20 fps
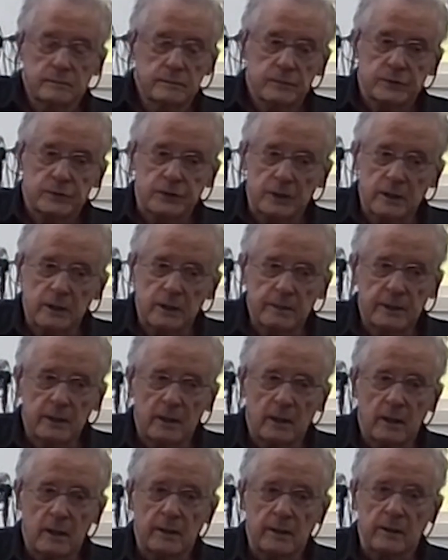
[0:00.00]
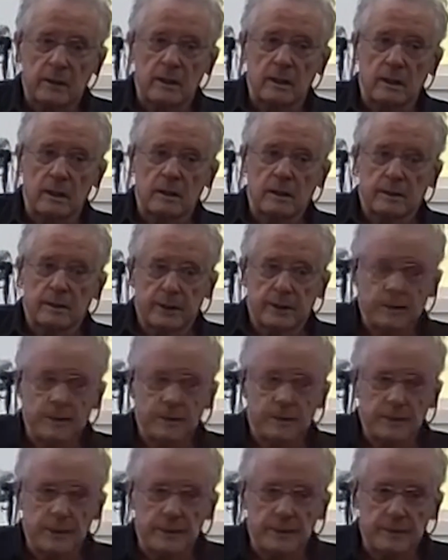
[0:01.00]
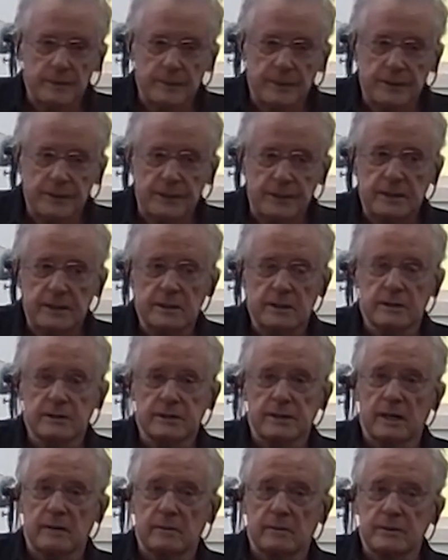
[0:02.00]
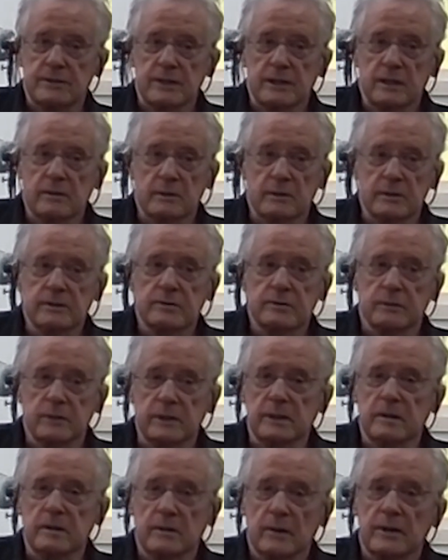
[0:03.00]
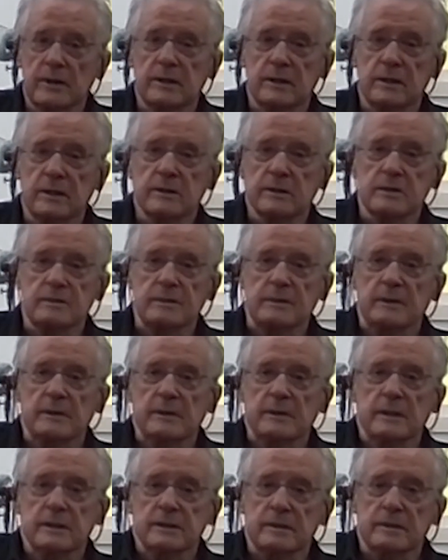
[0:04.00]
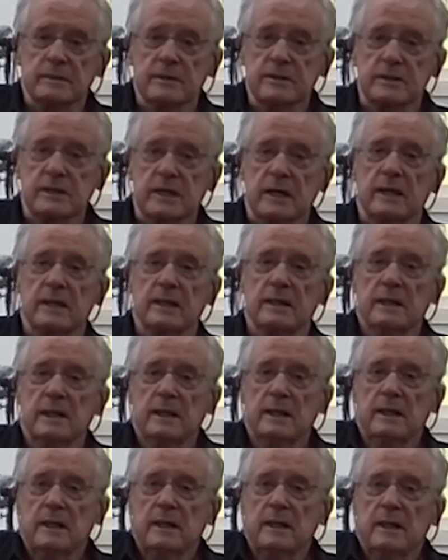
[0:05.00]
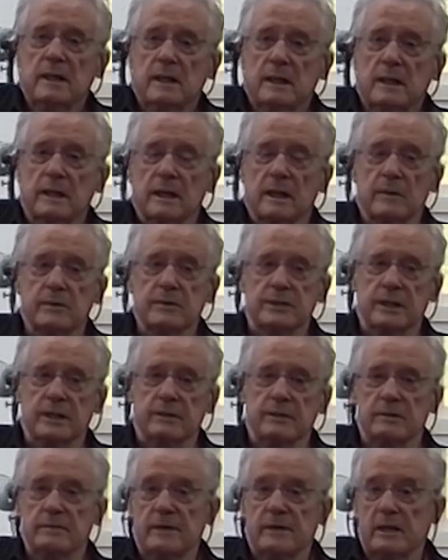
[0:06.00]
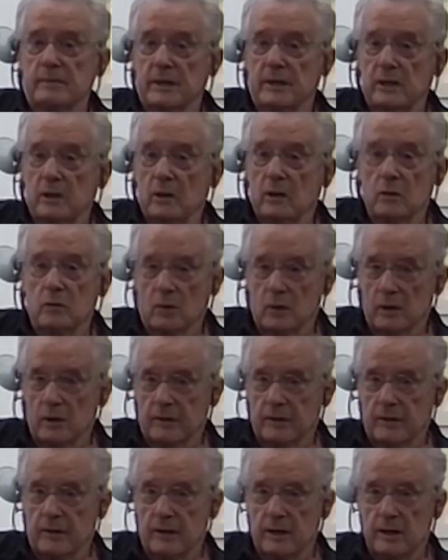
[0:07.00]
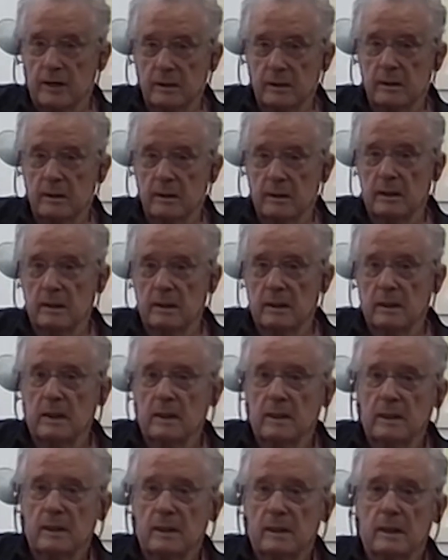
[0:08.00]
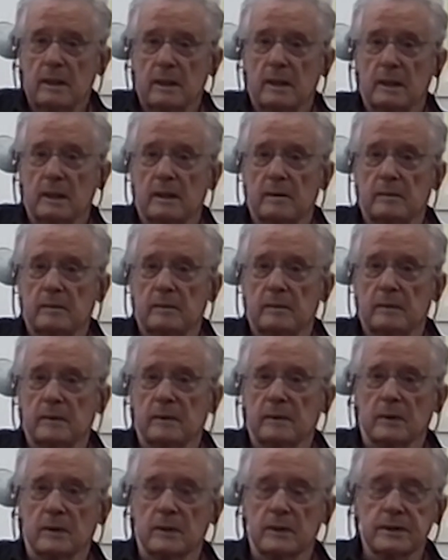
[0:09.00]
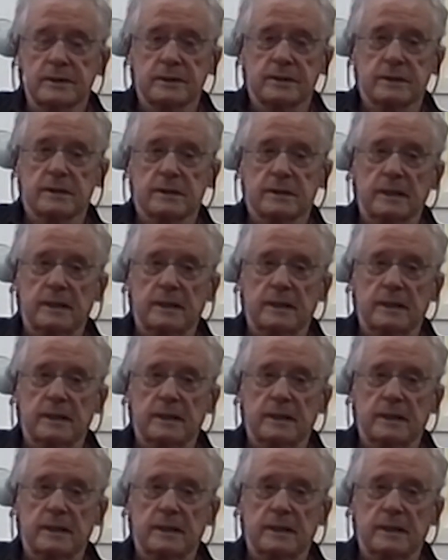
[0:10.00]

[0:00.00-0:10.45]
So, I mean, all in all, the 10 years I was there was really quite a good experience, I must say. And I was able to make my own work there, of course.